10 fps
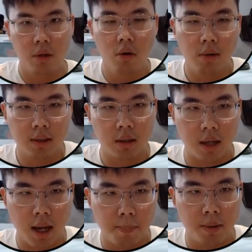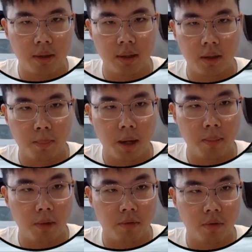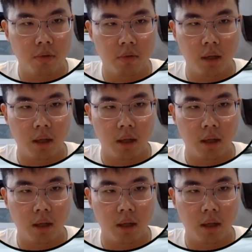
know what's gonna happen in the pay-per-view.